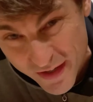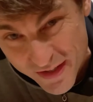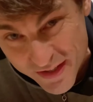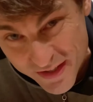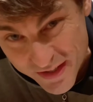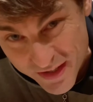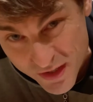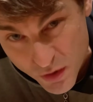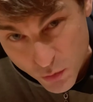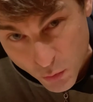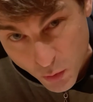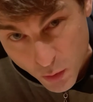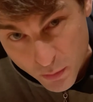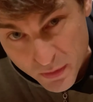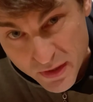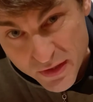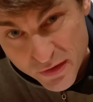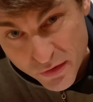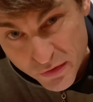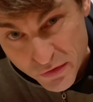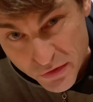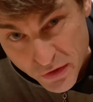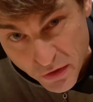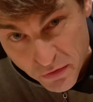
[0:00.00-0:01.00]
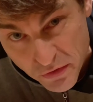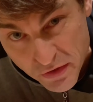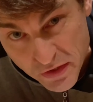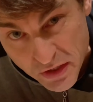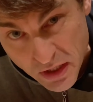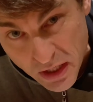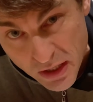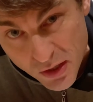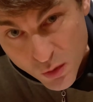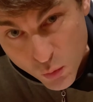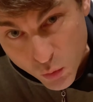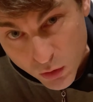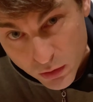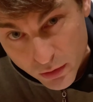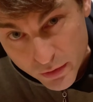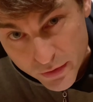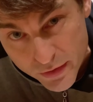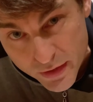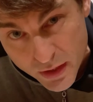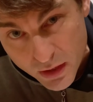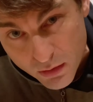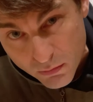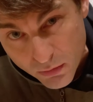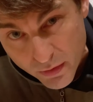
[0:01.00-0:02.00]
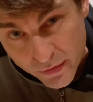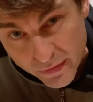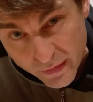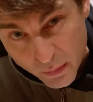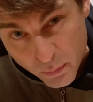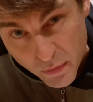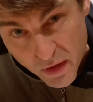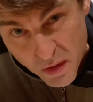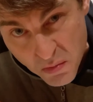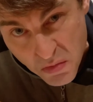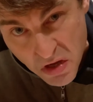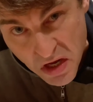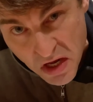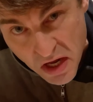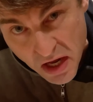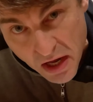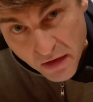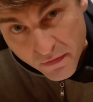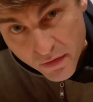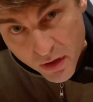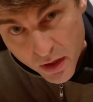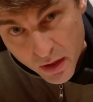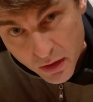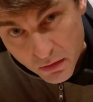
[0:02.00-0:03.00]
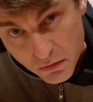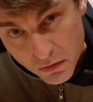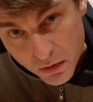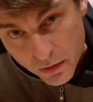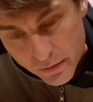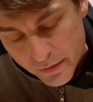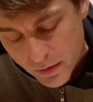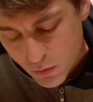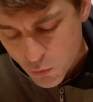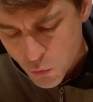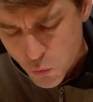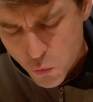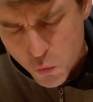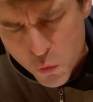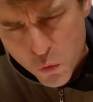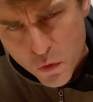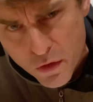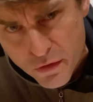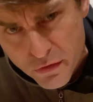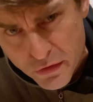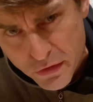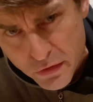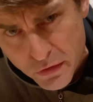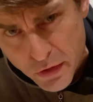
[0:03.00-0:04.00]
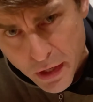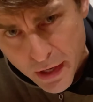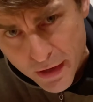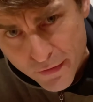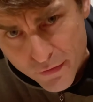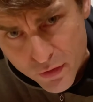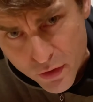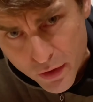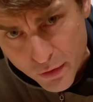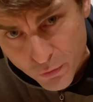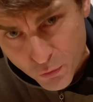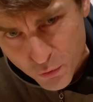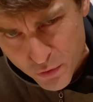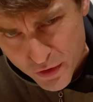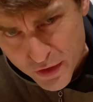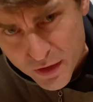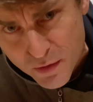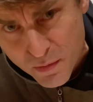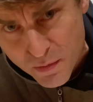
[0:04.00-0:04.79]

is it you always associate quality with something being heavy? You know, it's like, ooh, this is heavy. Oh, this